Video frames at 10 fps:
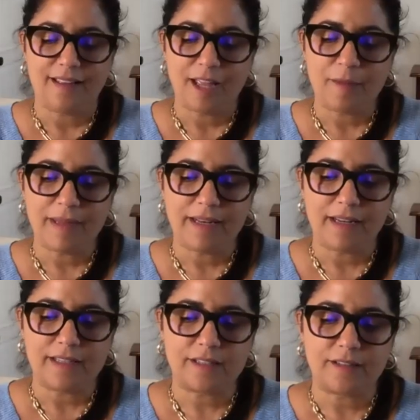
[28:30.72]
I mean,
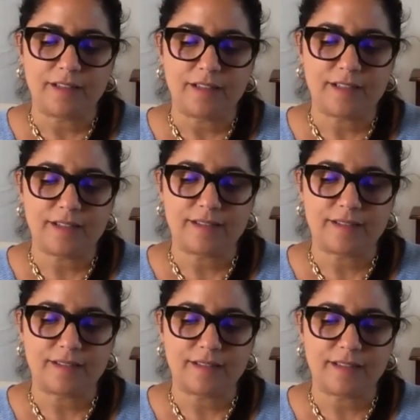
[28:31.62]

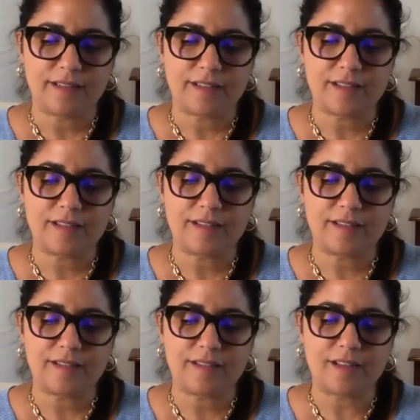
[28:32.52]
it's
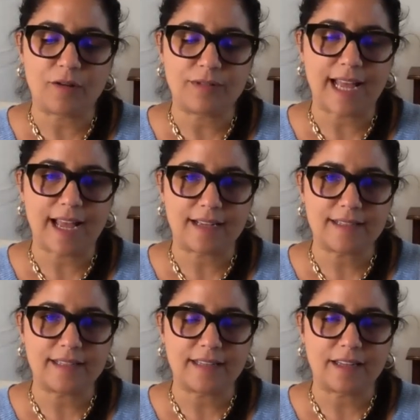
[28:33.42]
so
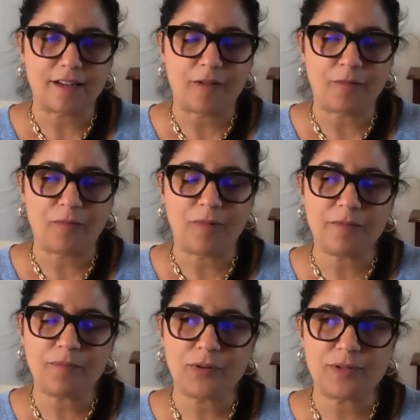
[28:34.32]
taxing.
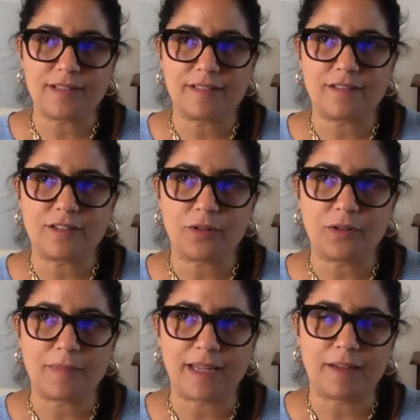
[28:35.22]
One person told
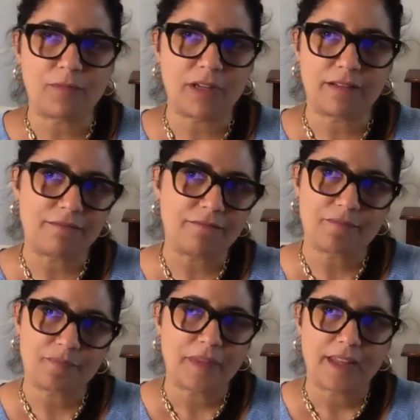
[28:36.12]
me, one
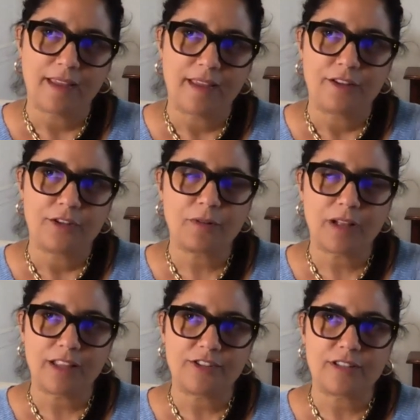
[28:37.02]

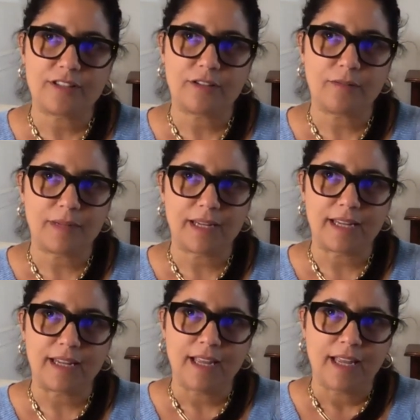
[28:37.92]
neurologist told
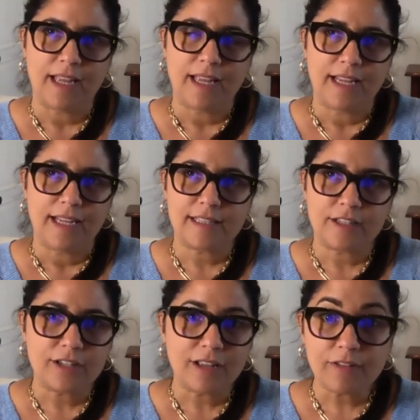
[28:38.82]
me, he said,
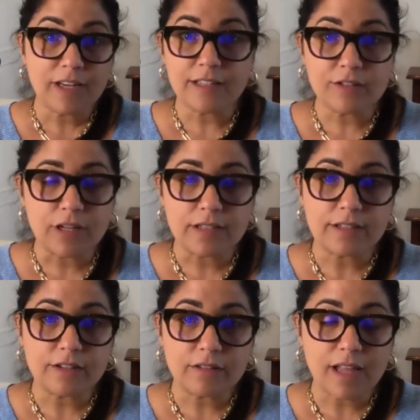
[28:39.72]
do you have any stress
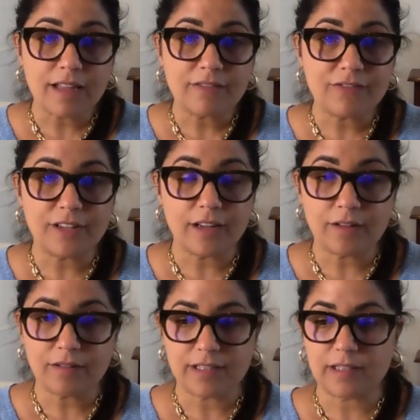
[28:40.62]
in your life? You know,
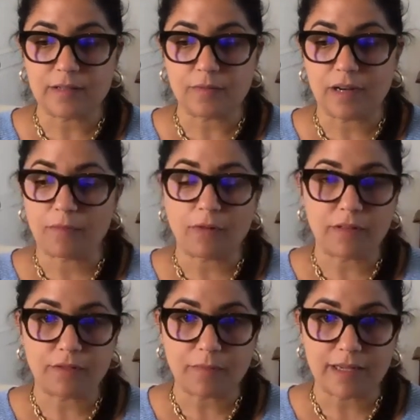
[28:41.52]
and this is when I'm going
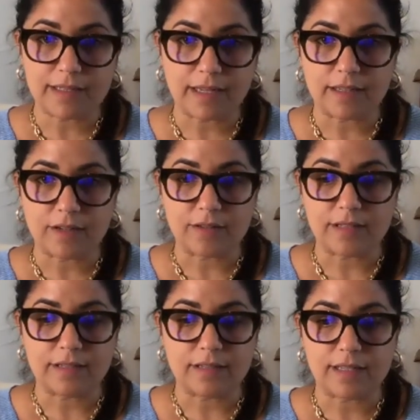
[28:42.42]
through my
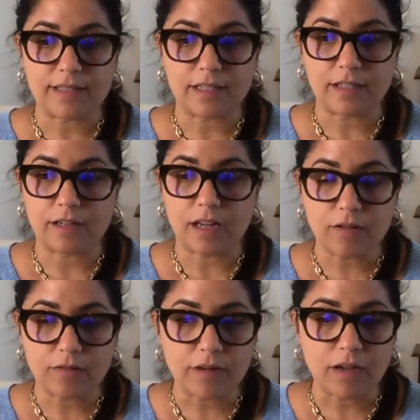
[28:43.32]
diagnosis. And I said,
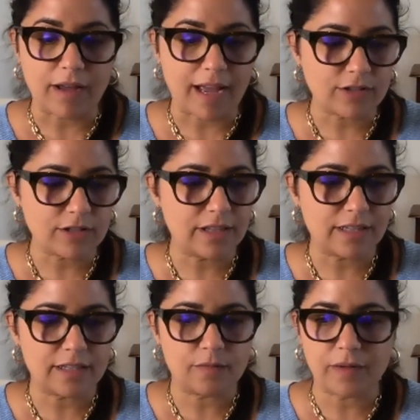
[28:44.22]
no, no, actually,
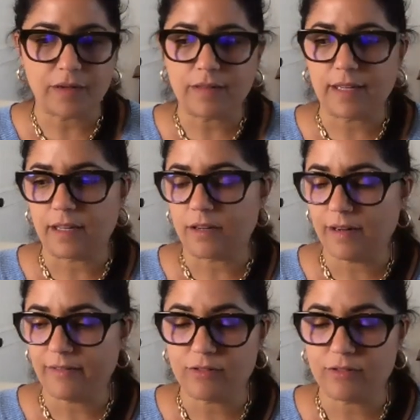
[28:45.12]
that's the weird thing. I don't
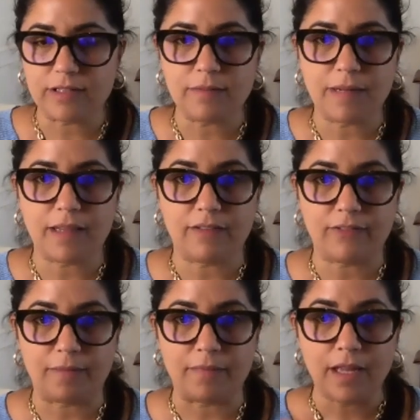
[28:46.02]
have stress in my life.
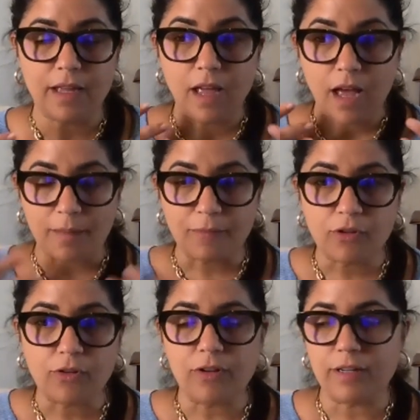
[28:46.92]
I'm
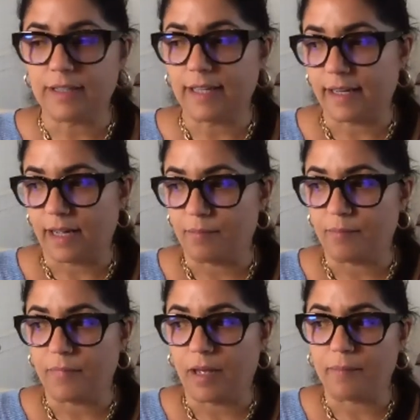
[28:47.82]
good. Like
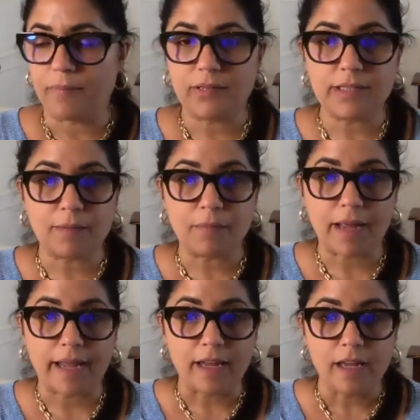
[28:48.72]
I'm building
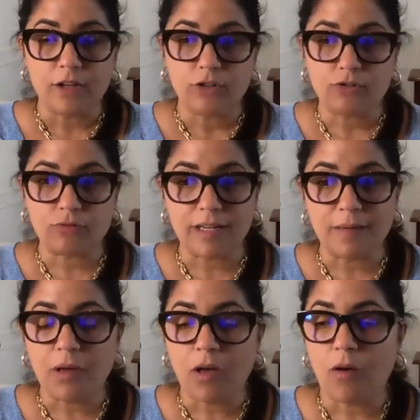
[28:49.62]
my dream
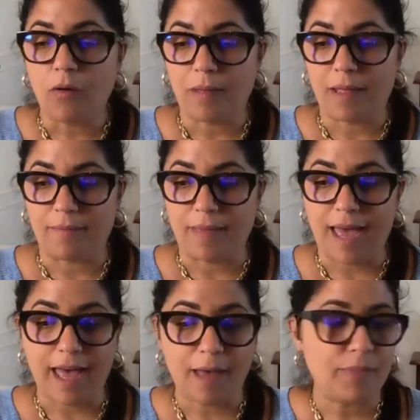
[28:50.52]
home. I'm
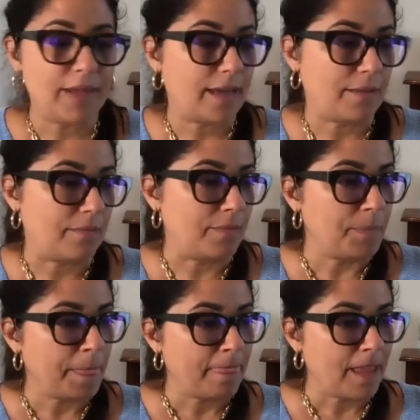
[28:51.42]
happy. I'm
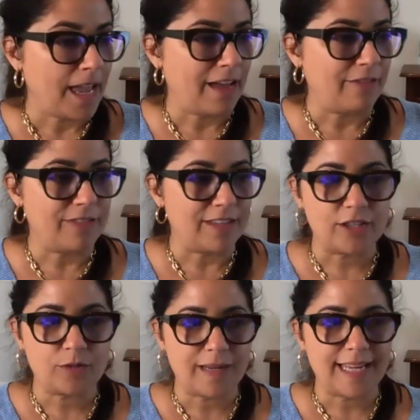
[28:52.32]
have
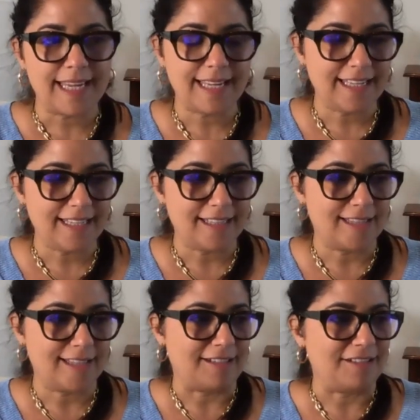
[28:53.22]
these three kids
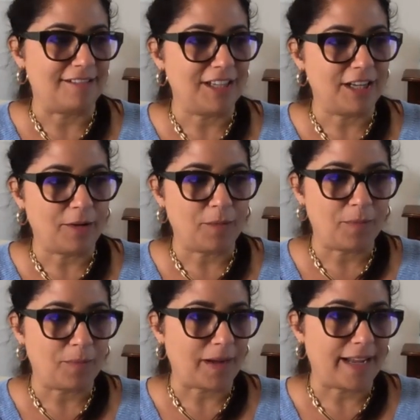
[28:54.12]
and you know
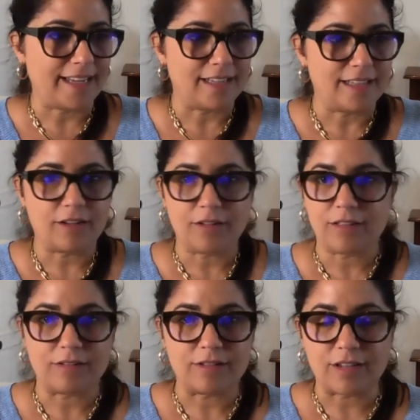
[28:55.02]
I get to go to
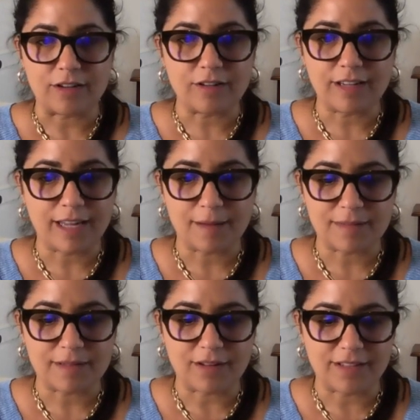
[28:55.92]
their soccer games
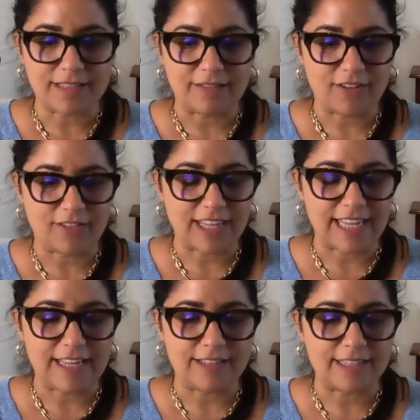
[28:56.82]
and all this stuff and everything.
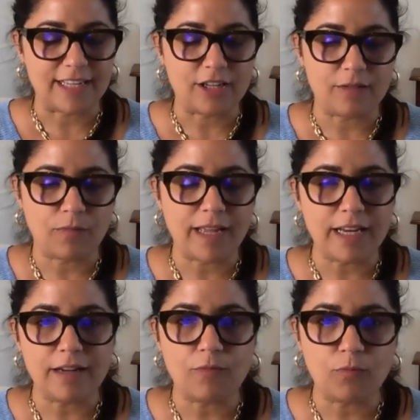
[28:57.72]
He's like, what
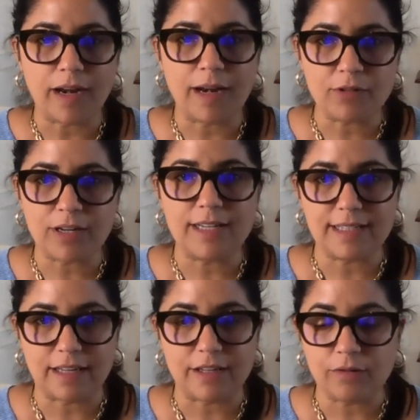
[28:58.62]
I'm trying to
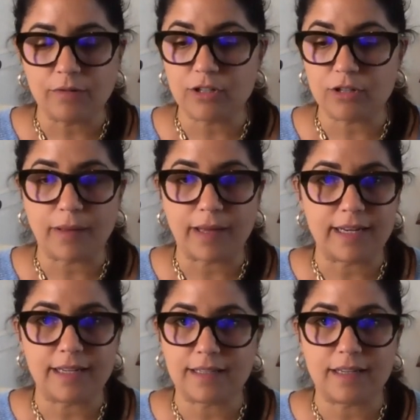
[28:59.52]
tell you is your body
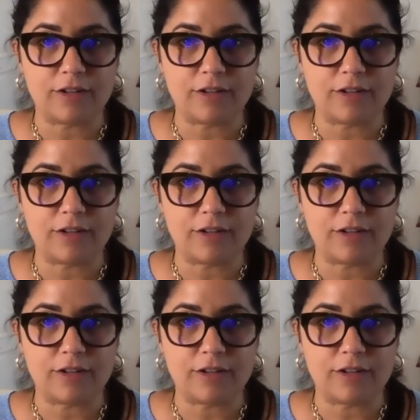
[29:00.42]
doesn't